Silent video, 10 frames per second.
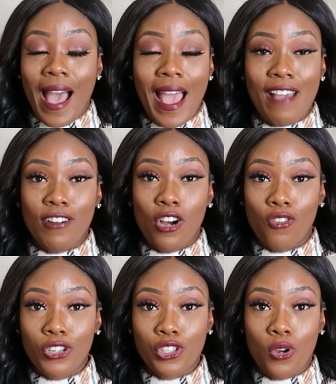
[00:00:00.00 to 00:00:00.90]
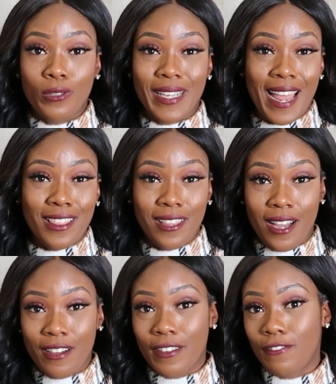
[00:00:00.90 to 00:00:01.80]
I have an orange coat that I
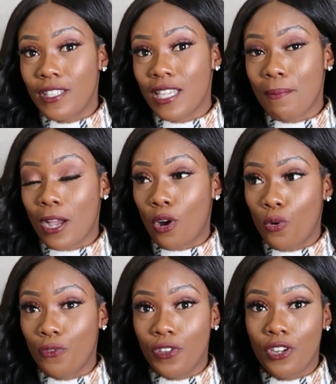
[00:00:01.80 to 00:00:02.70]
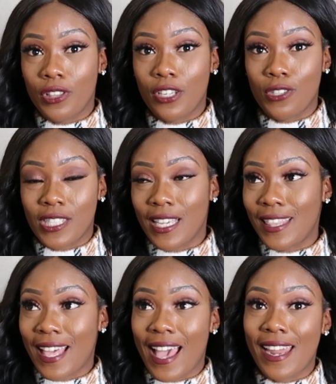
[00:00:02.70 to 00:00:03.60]
love. If you see my coat video, then you've
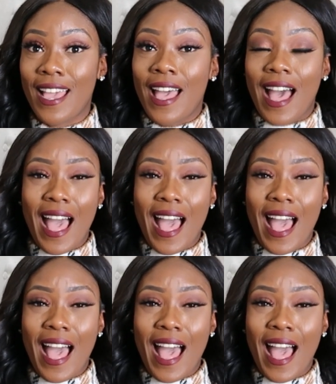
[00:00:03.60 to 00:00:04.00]
seen that.